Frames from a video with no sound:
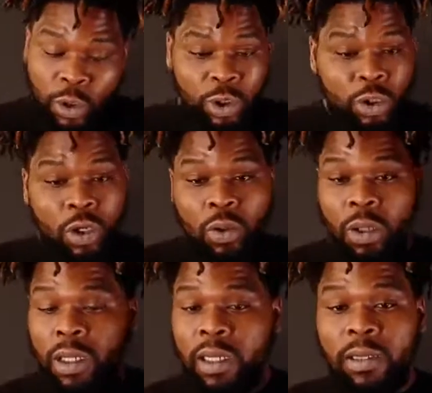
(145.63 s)
You know,
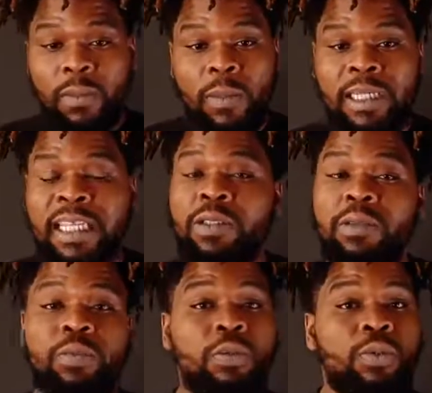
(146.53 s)

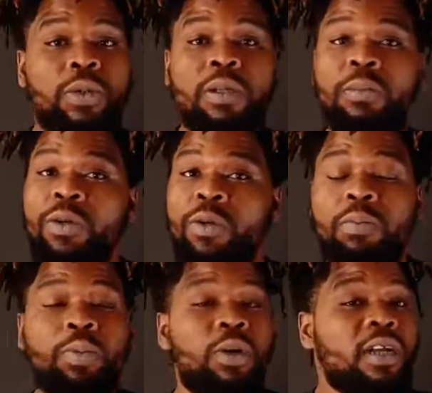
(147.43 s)
1,000 people in the middle of
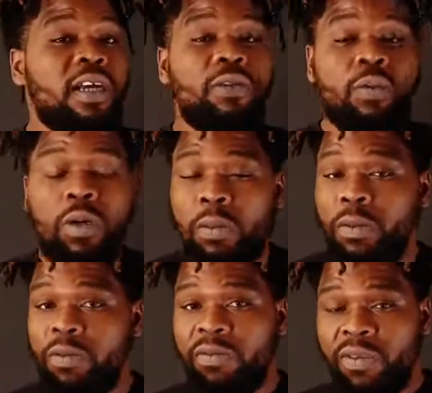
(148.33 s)
the park having a water
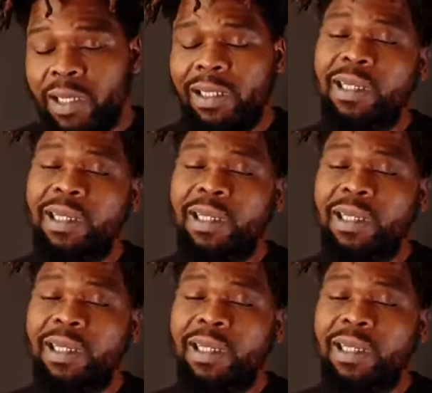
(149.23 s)
balloon fight.